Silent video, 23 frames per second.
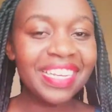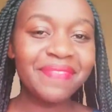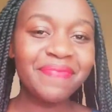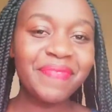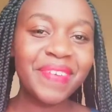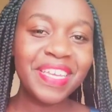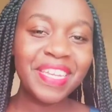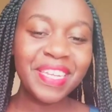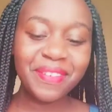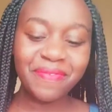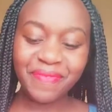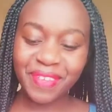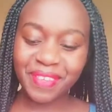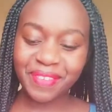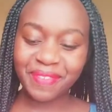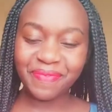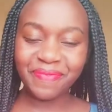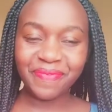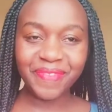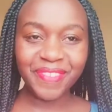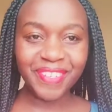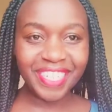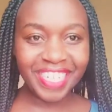My name is
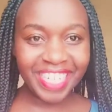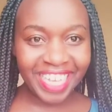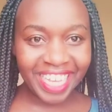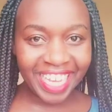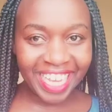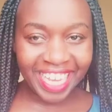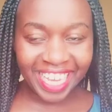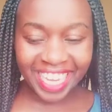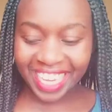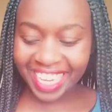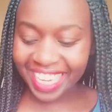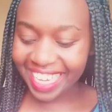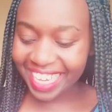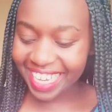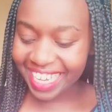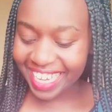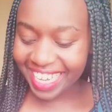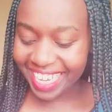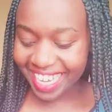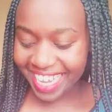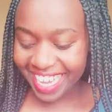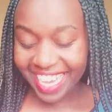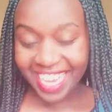
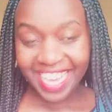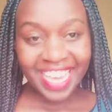Monica.